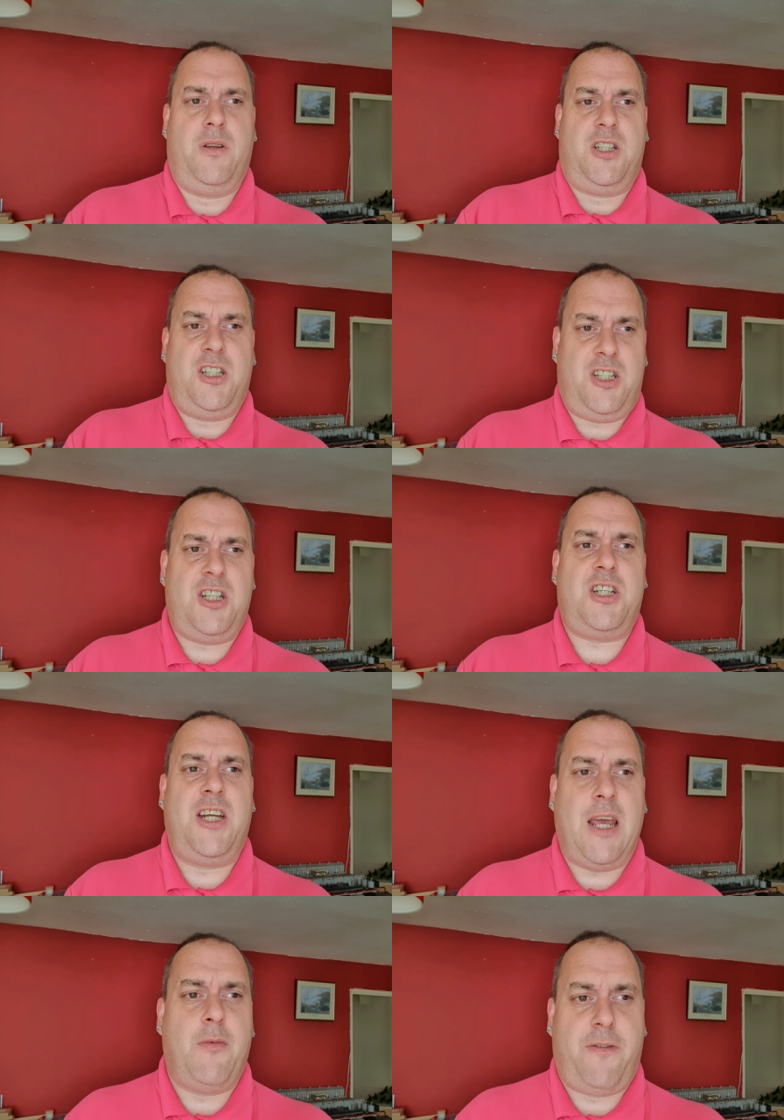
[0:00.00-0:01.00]
just to
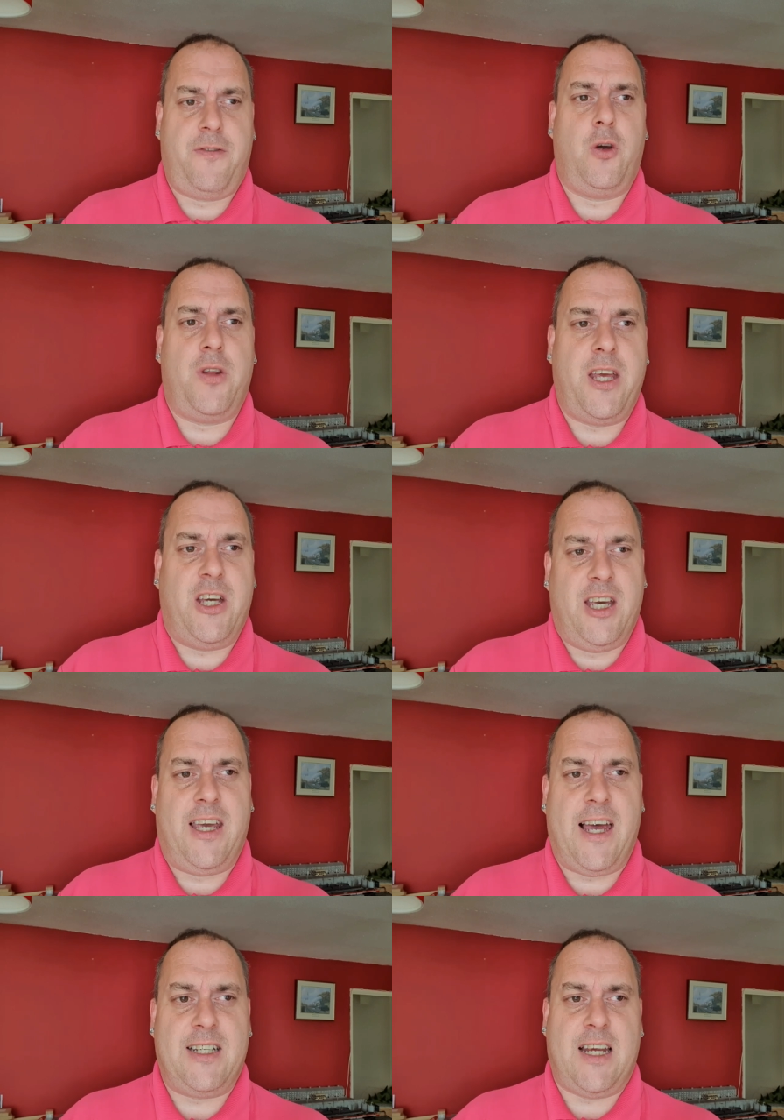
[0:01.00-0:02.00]
name a few that you can
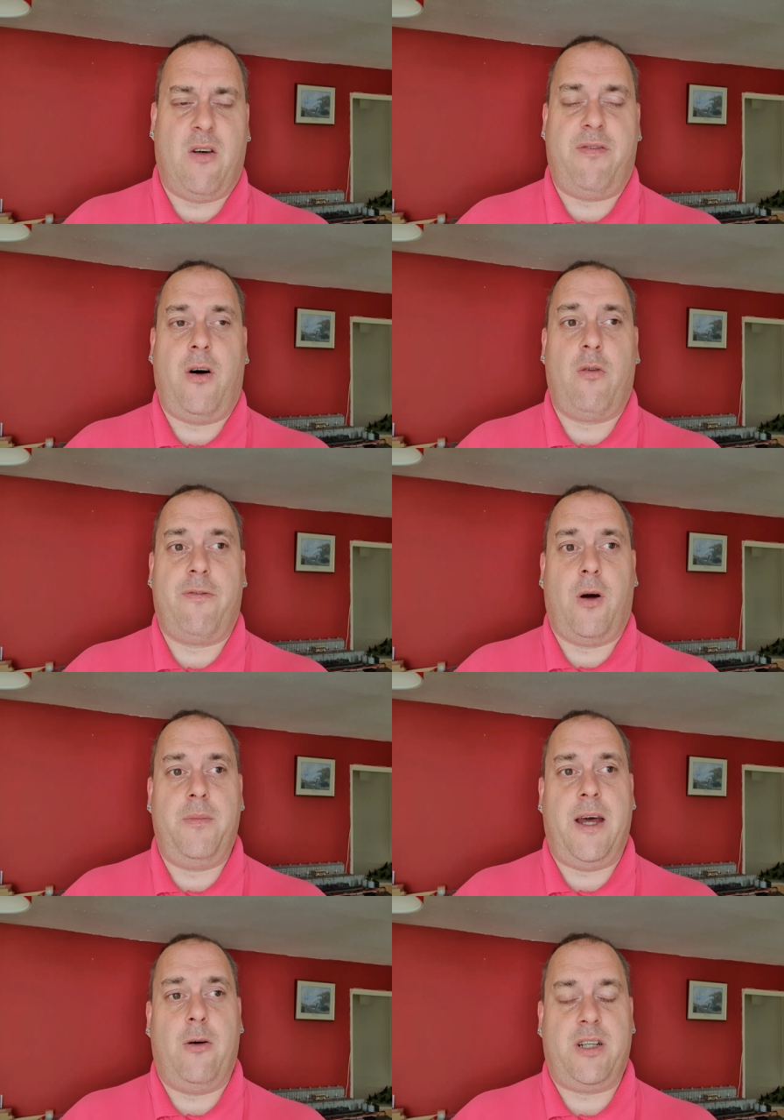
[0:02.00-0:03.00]
get a sound file
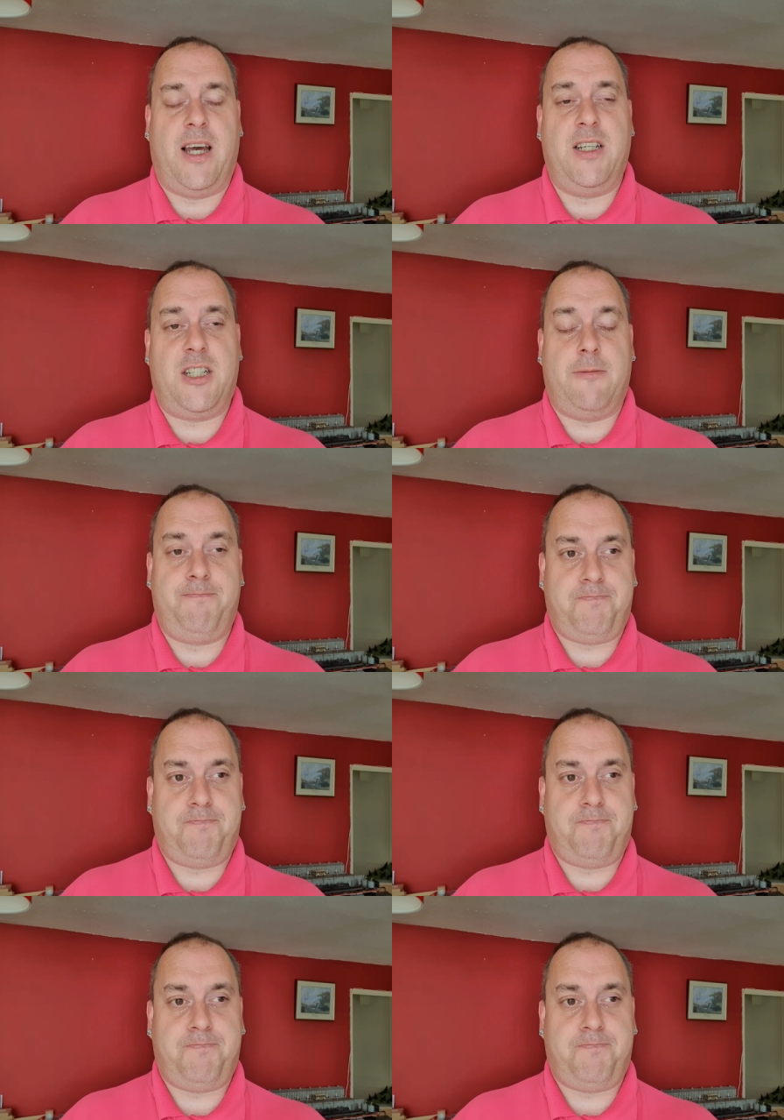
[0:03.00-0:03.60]
from nowadays.